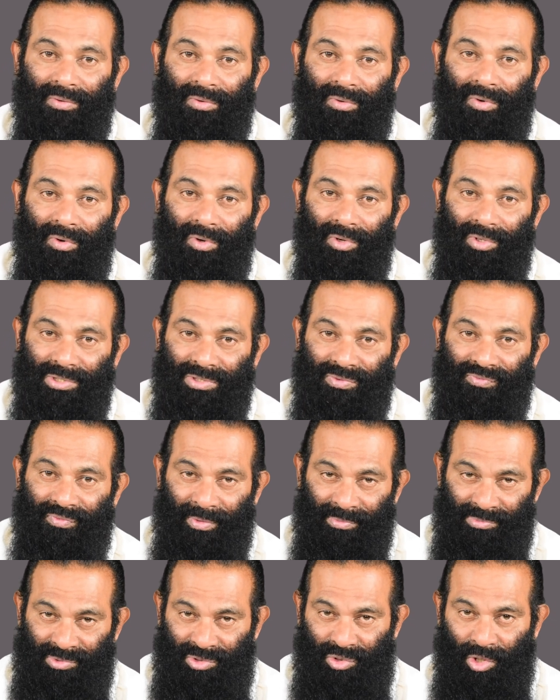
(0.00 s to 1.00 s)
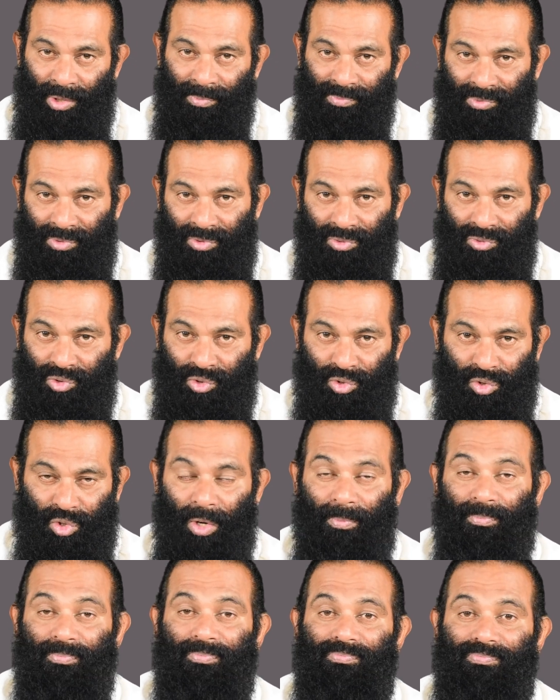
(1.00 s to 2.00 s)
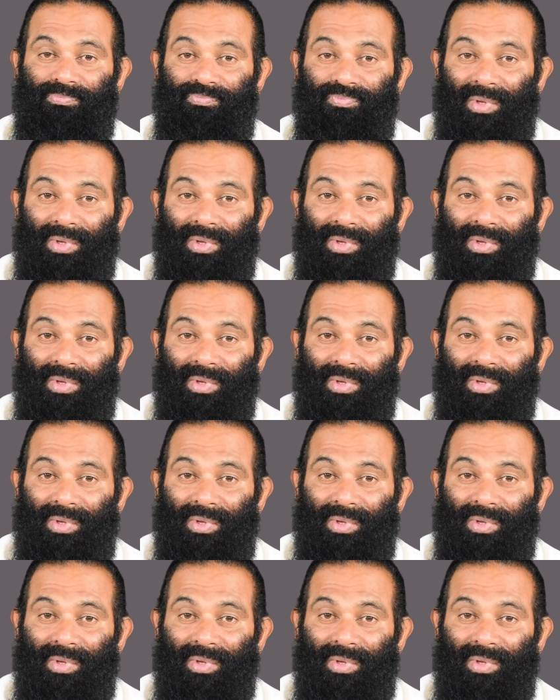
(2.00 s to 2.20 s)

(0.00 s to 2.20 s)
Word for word: goes from shop to shop